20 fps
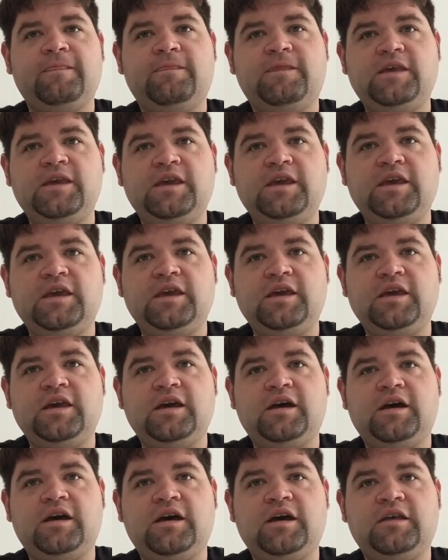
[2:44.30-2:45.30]

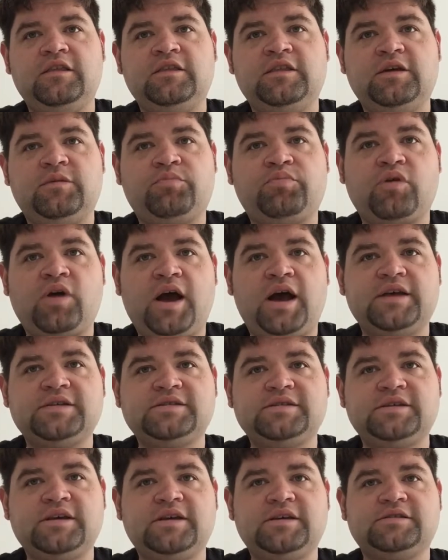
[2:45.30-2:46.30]
The
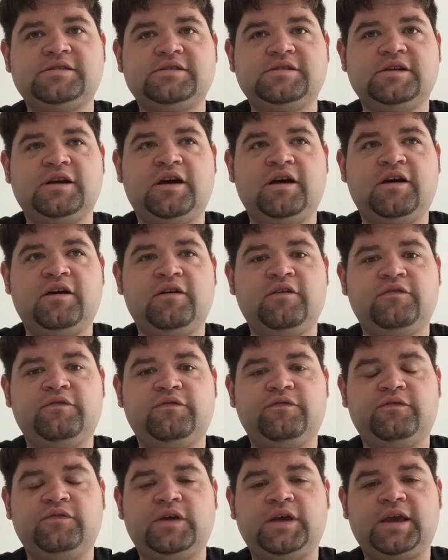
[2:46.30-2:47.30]
process
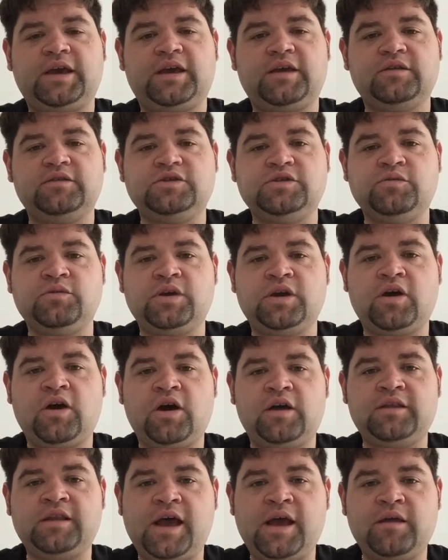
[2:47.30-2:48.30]
of like doing
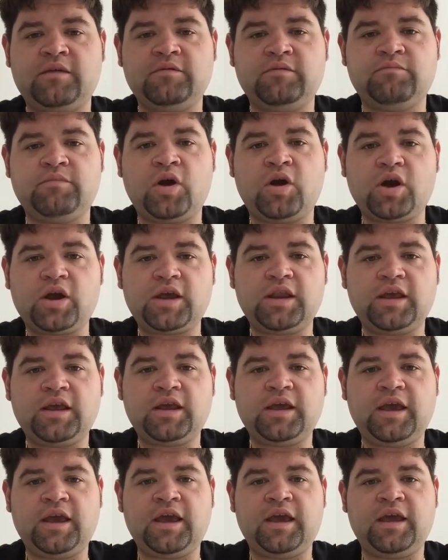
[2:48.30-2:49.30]
online
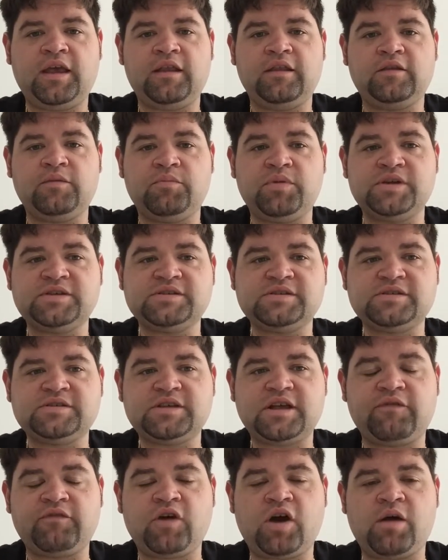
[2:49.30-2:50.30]
marketing and the business
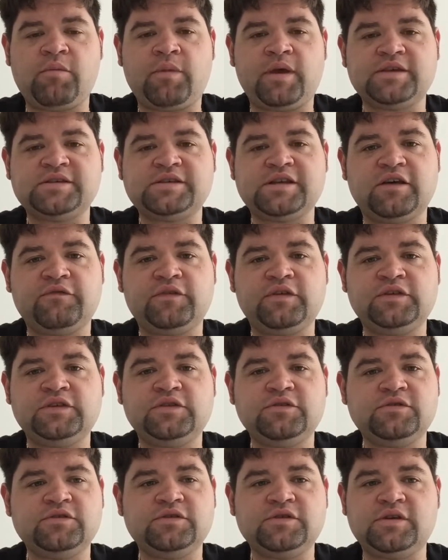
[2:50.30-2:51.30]
that I've got myself
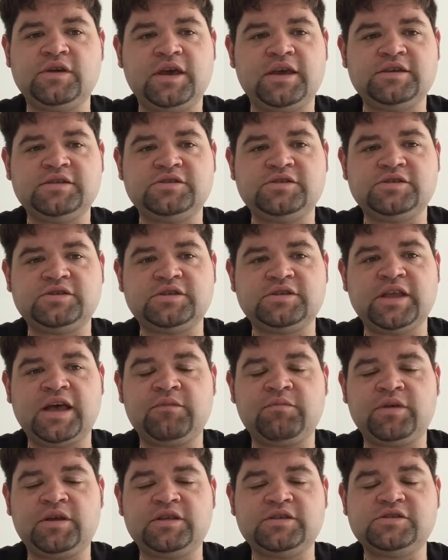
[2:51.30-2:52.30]
into has just
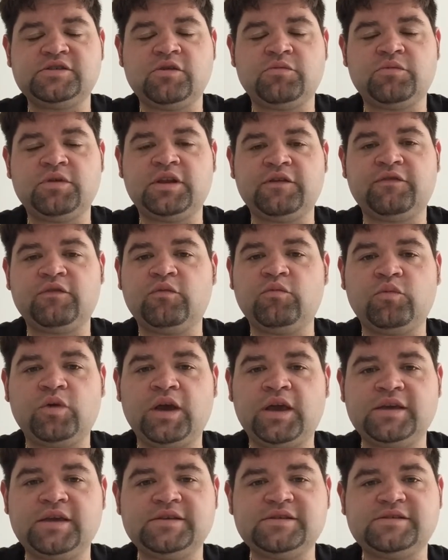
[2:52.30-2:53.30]
led me in so many different
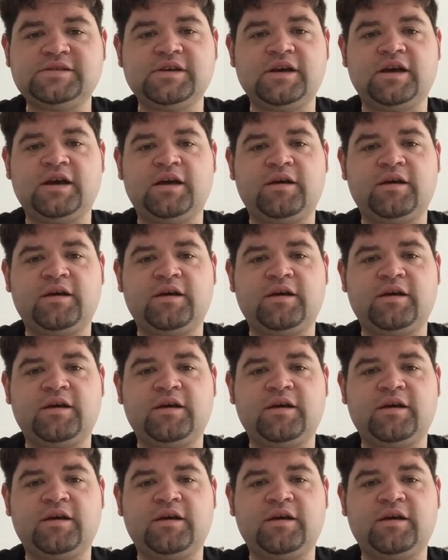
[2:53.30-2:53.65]
ways,